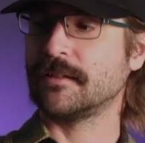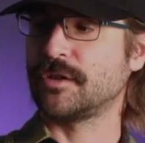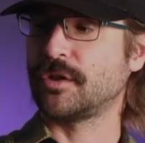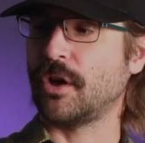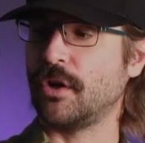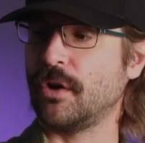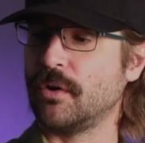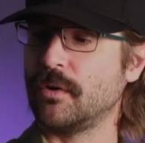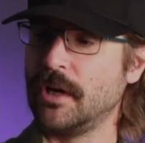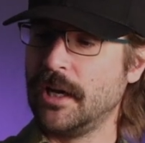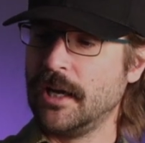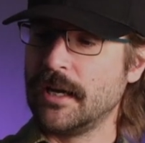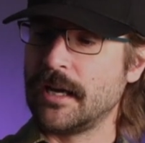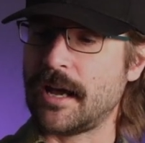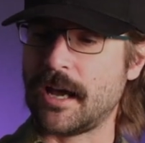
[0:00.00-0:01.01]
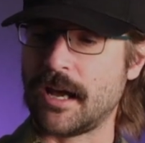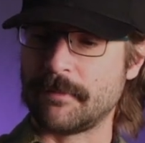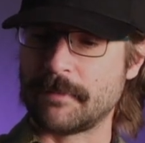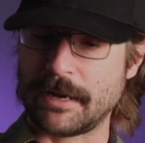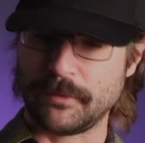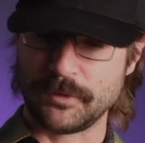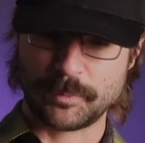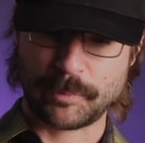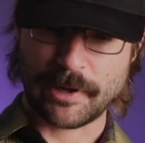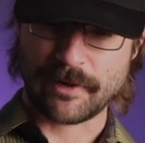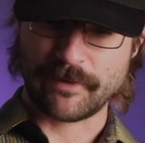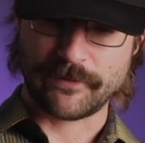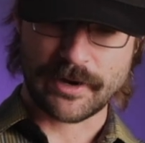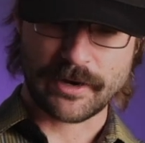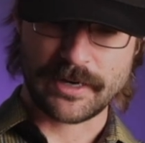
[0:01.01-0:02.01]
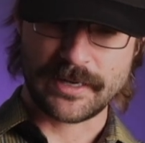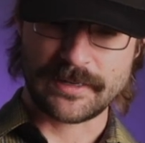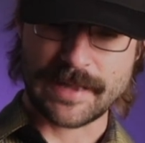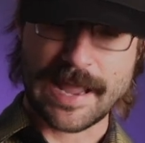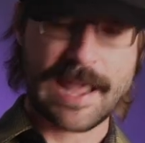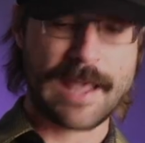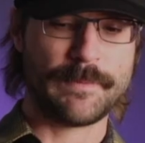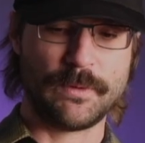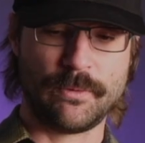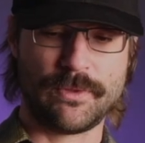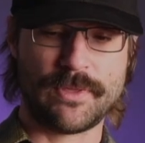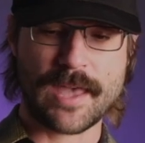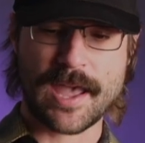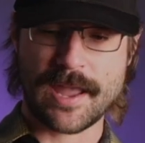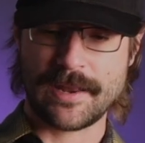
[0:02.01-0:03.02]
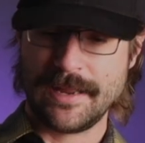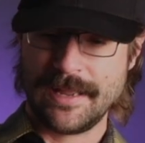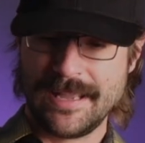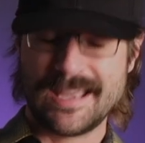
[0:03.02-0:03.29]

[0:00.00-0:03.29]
So I was very, very happy with that.